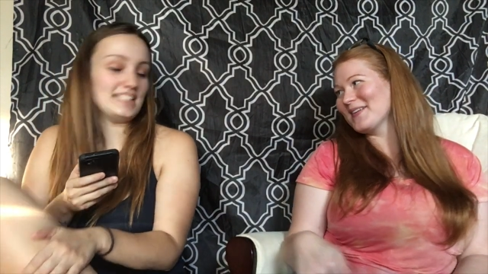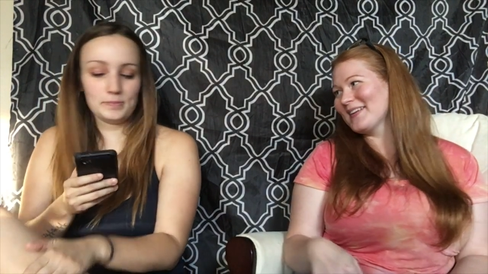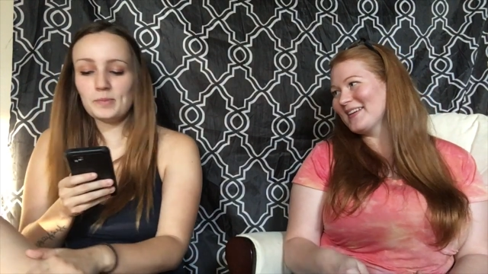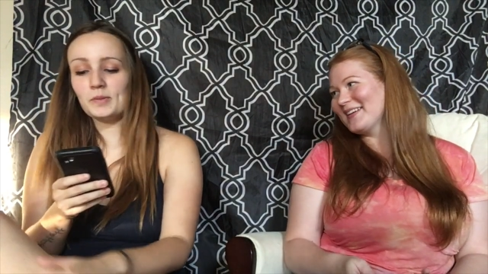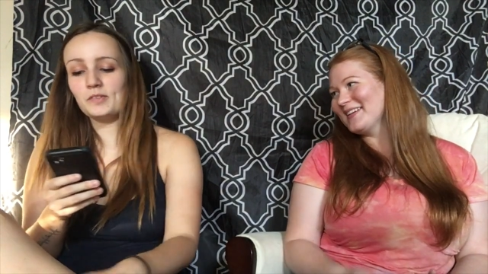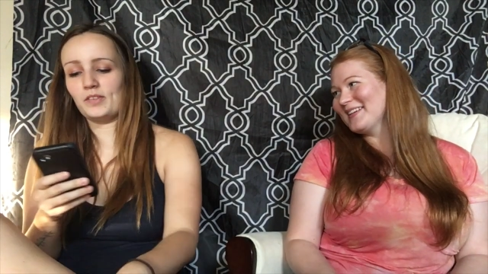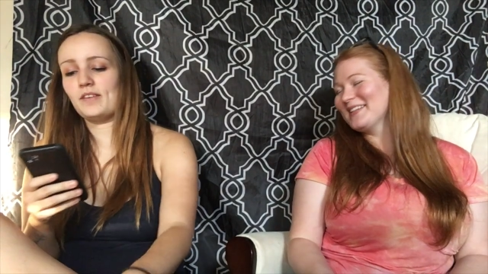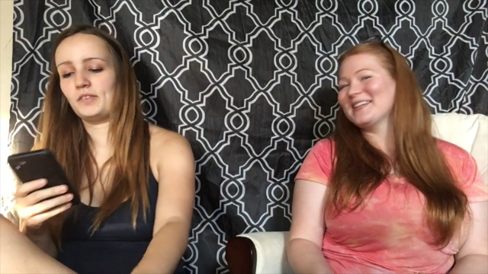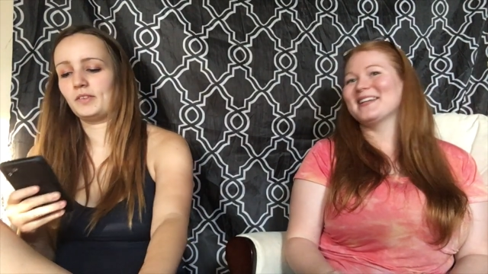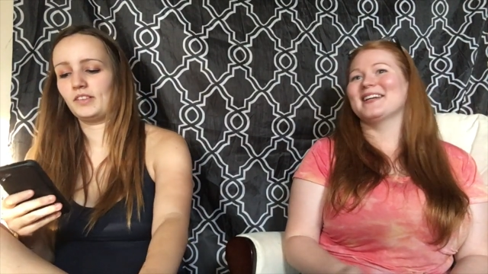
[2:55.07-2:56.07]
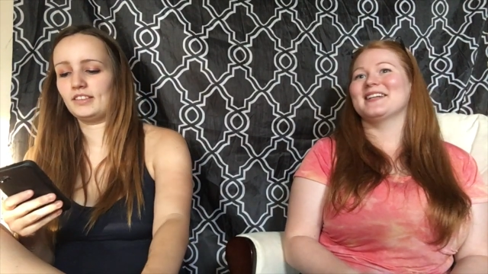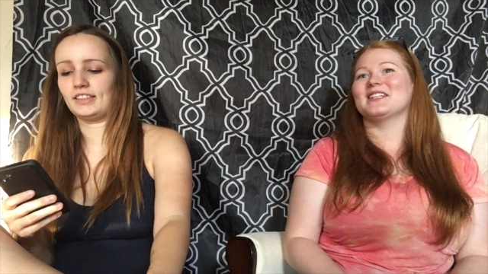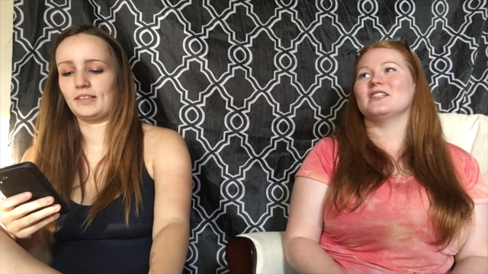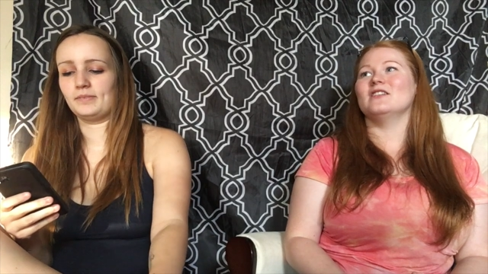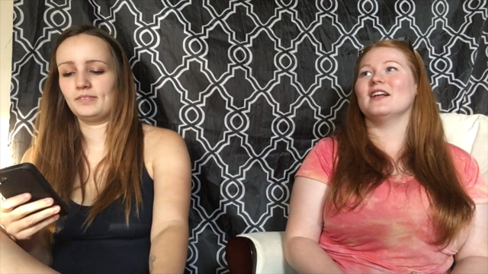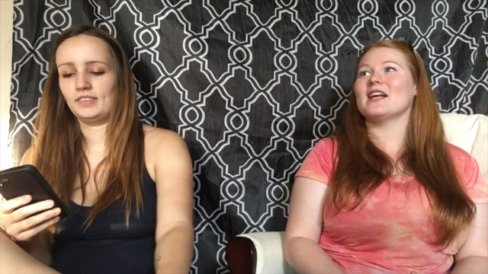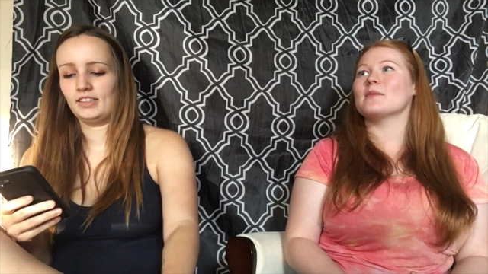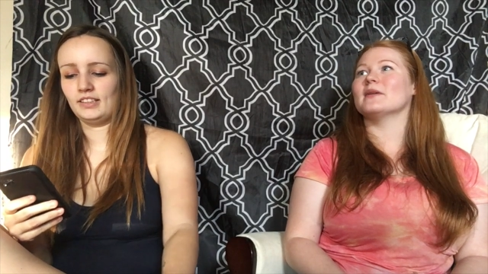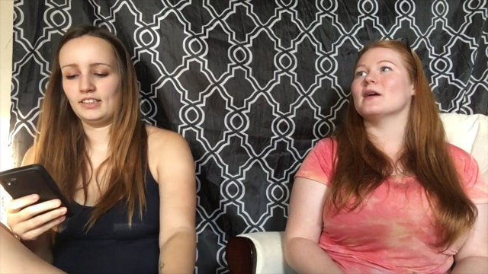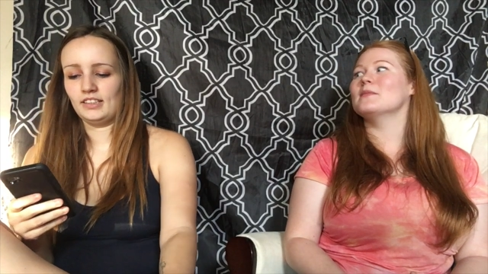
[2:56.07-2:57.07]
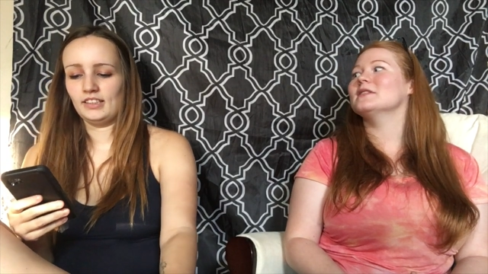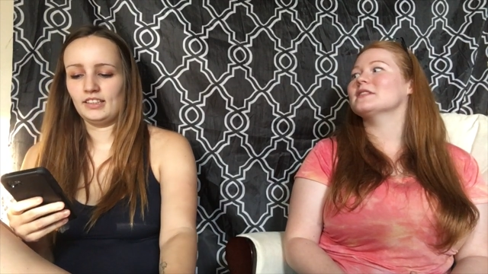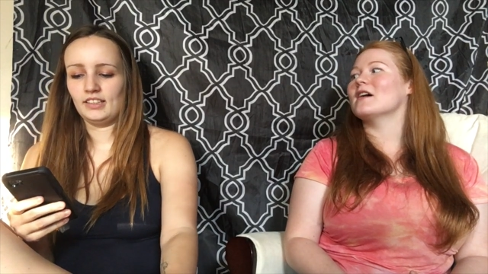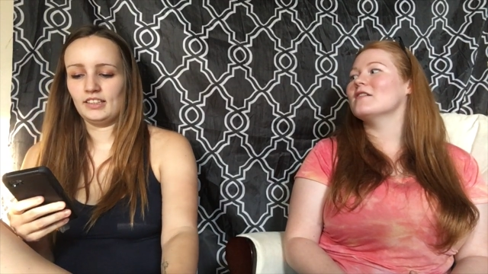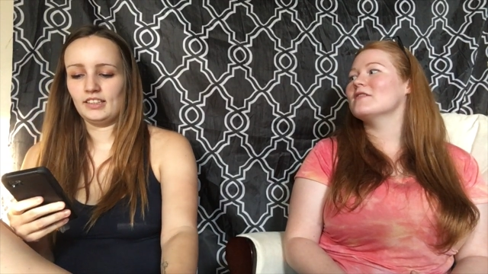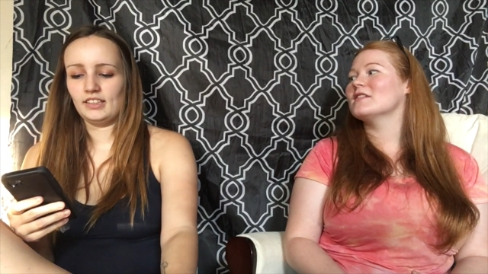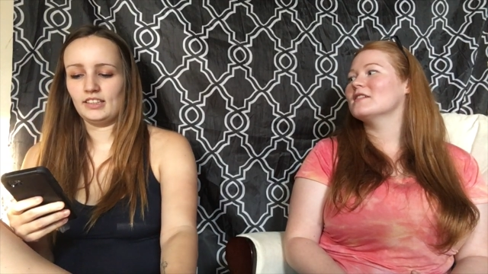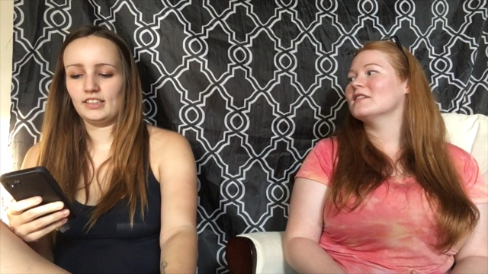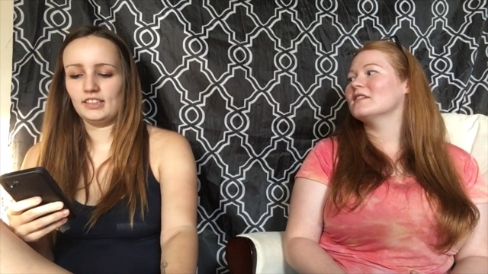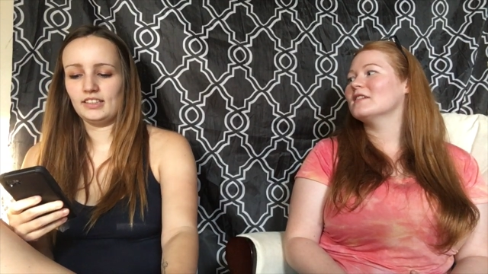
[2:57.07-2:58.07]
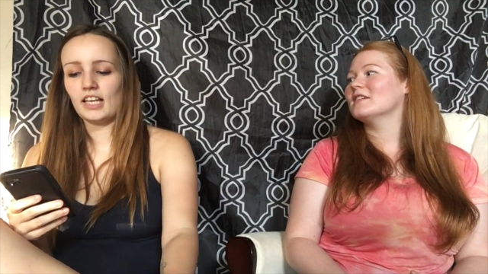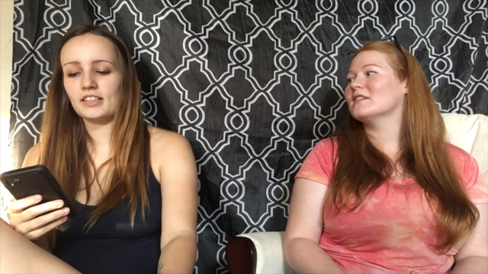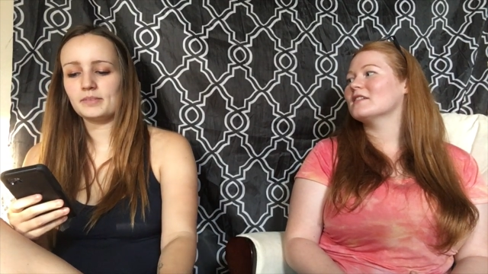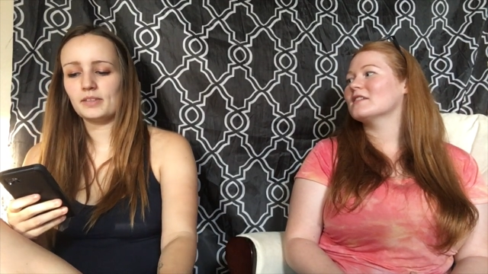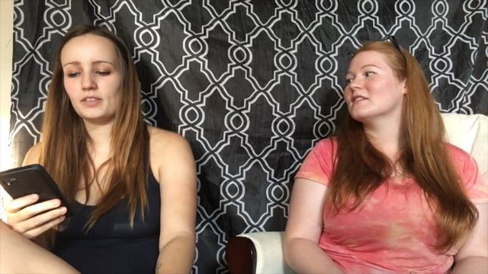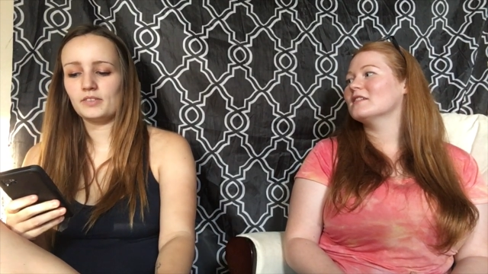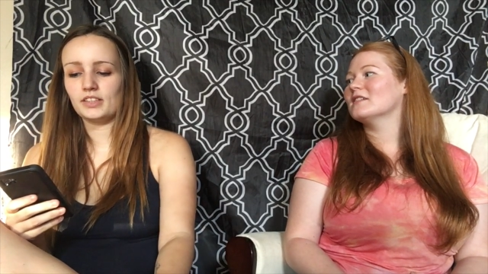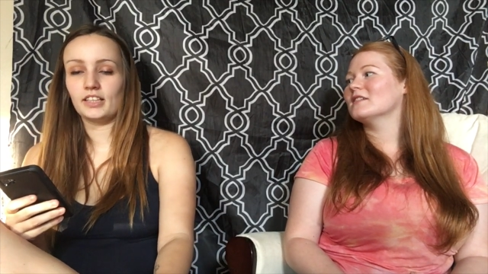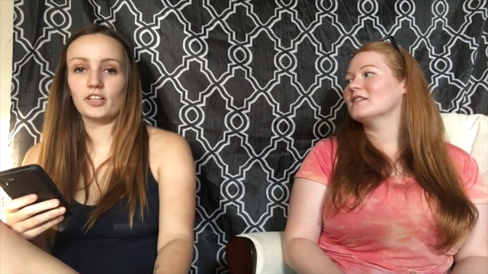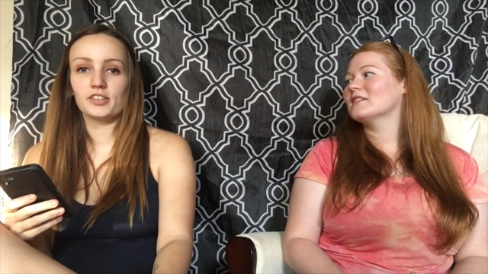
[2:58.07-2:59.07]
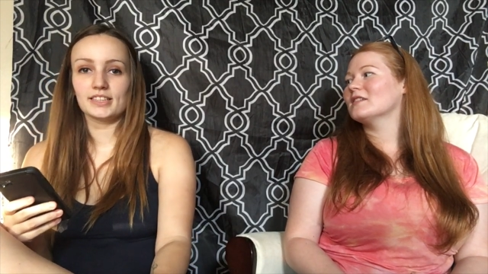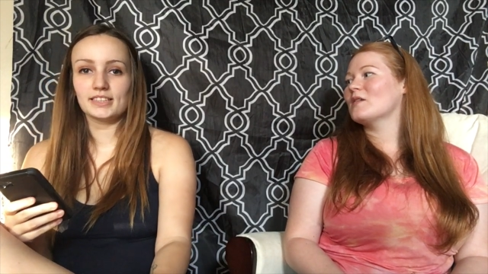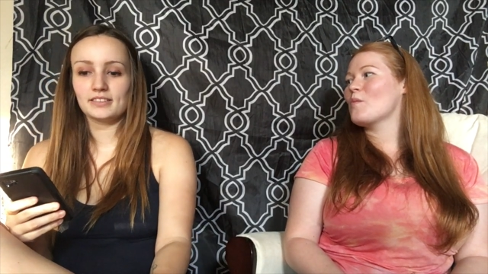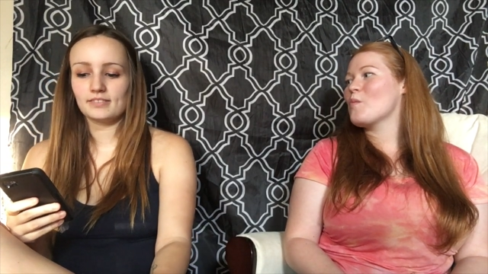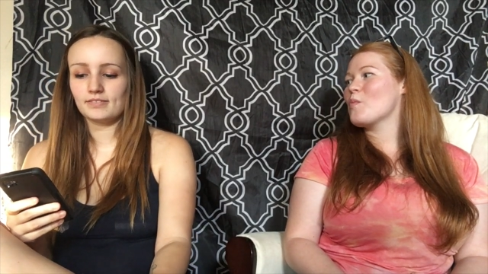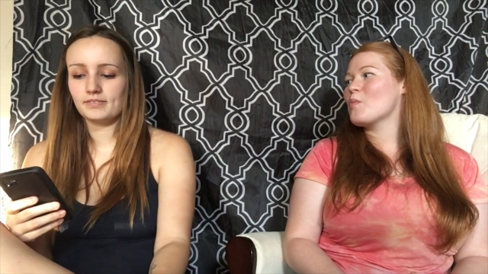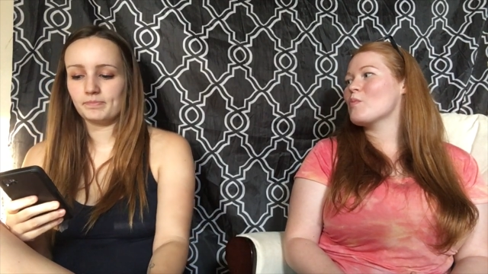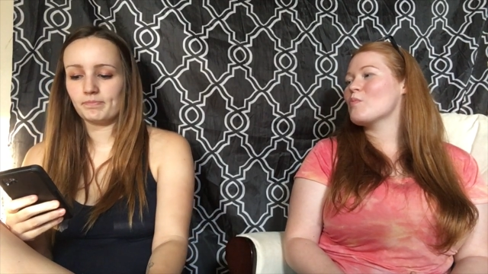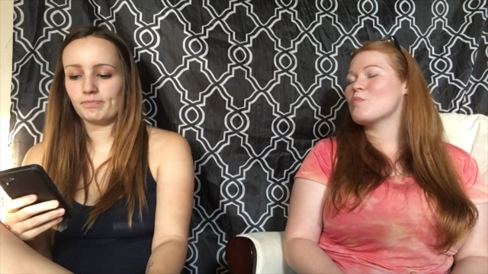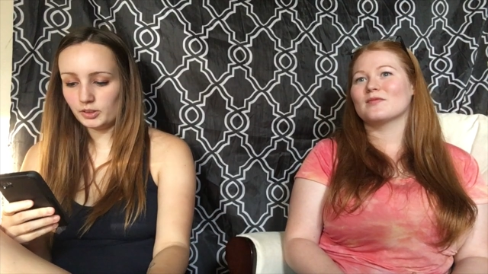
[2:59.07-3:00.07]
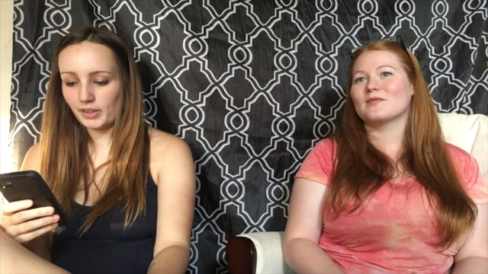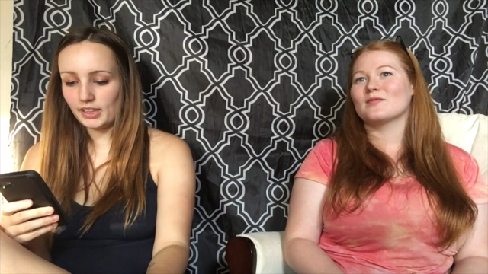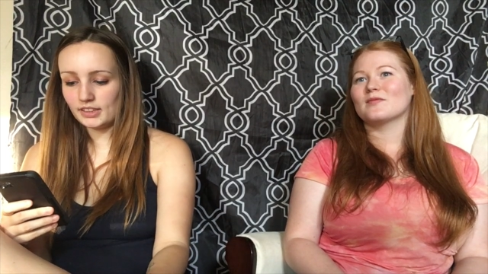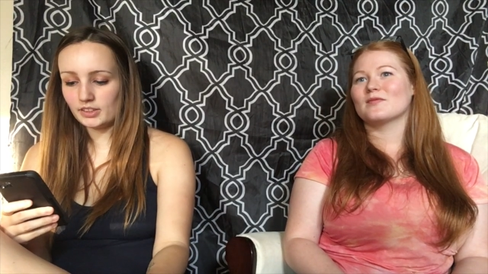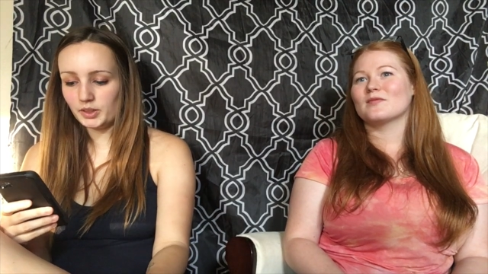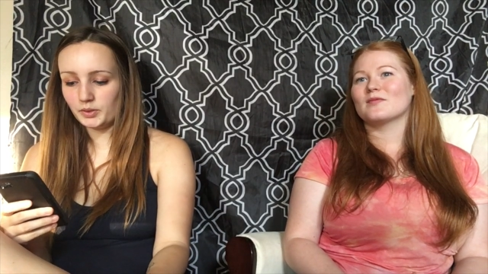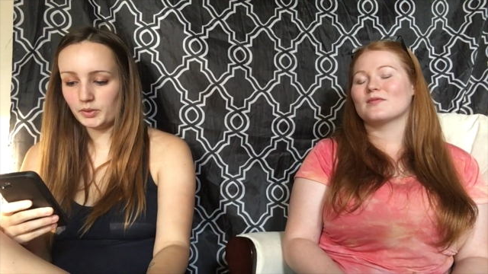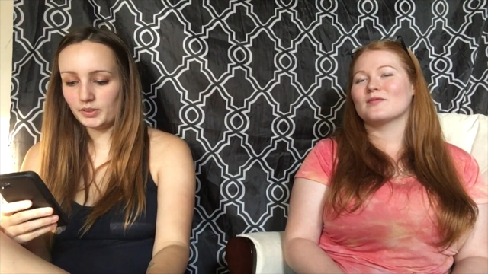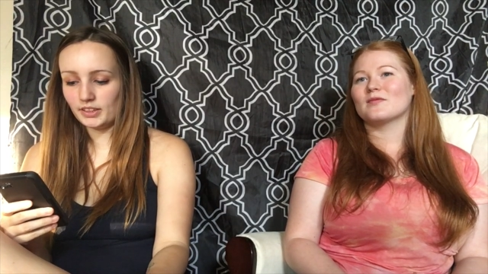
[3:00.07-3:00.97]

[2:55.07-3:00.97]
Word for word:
Speaker 1: It's been Maroon 5 for a long time. You
Speaker 2: like Eminem and stuff?
Speaker 1: Yeah, that's my favorite, like, artist. Mm. Do I like to